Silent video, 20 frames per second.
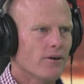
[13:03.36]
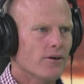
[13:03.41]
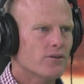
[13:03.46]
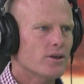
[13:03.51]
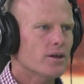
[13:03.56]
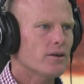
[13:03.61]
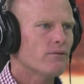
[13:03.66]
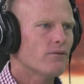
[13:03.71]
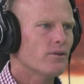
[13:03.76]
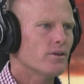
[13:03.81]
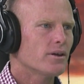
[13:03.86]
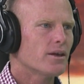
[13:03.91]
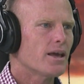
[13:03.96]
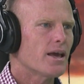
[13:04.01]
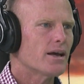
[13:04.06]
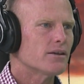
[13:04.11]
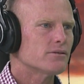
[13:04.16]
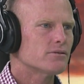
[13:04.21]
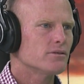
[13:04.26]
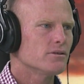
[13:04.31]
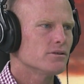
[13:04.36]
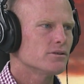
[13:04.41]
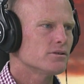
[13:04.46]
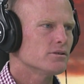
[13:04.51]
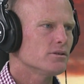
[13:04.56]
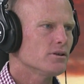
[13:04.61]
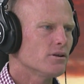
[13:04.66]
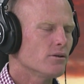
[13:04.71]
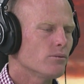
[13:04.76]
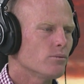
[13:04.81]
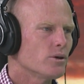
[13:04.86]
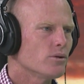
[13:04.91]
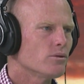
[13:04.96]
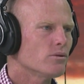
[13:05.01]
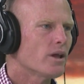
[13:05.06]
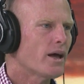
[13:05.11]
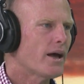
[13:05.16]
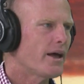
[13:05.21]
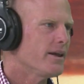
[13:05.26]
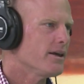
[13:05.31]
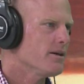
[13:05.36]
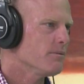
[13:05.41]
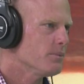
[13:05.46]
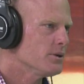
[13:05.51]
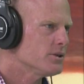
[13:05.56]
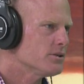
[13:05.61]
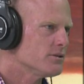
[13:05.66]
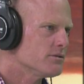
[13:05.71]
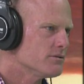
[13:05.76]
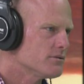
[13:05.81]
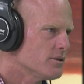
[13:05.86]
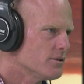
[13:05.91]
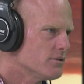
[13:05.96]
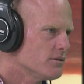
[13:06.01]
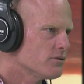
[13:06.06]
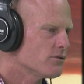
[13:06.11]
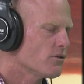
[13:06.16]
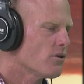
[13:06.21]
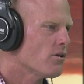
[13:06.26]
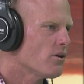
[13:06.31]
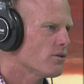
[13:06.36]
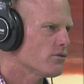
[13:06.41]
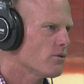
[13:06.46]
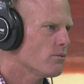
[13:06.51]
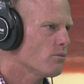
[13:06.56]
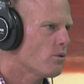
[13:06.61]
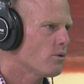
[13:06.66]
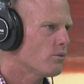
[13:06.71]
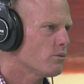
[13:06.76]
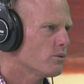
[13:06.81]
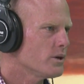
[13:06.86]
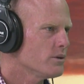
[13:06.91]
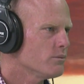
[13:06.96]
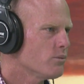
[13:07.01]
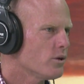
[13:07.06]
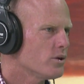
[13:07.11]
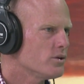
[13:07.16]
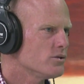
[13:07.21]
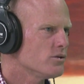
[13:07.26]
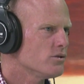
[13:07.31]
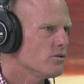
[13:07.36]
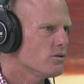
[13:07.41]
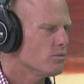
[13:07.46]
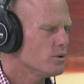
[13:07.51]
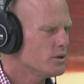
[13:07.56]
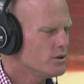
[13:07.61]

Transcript: I think for the councillors, we all had ambitions and desires on what we wanted to do.